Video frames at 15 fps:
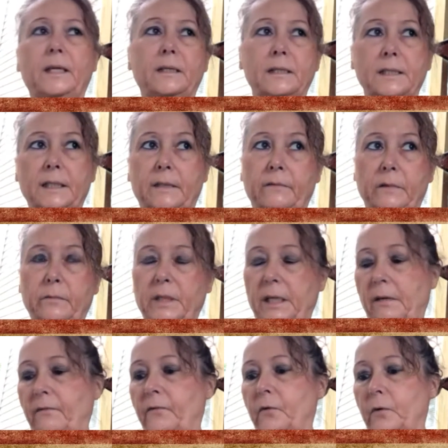Instead of it
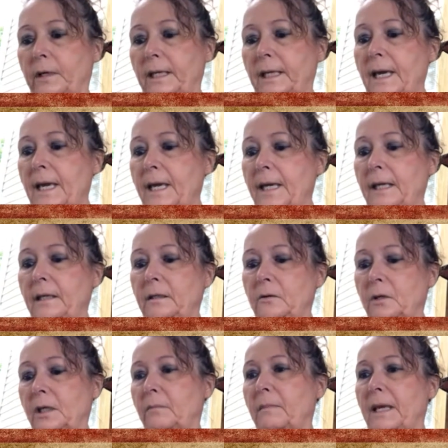being 48, you
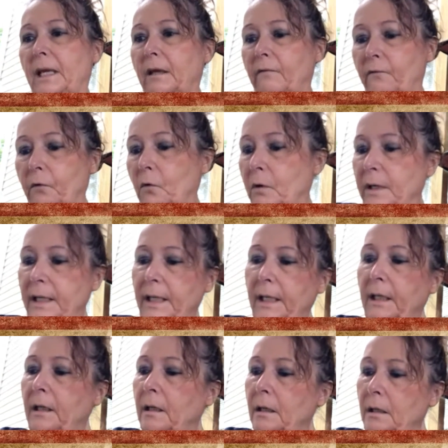can make it
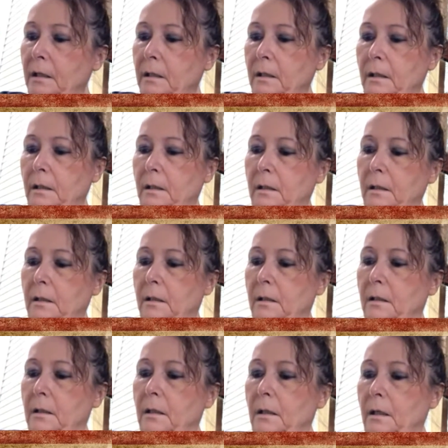40.
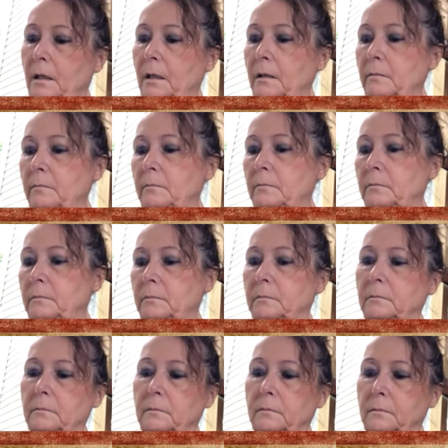Um,
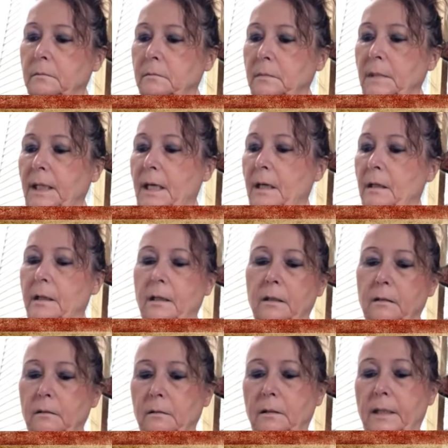yeah,
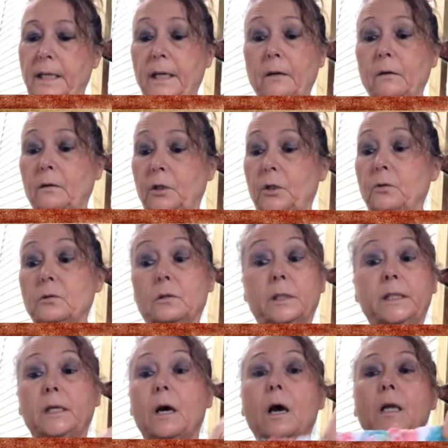they are usually
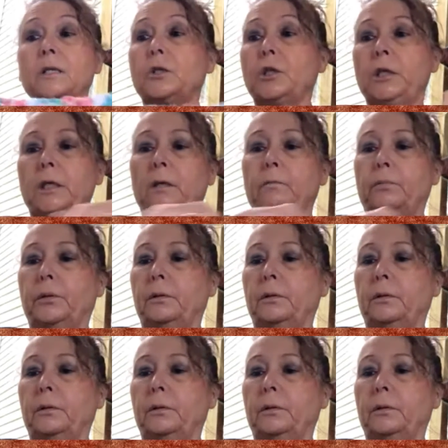not cheap.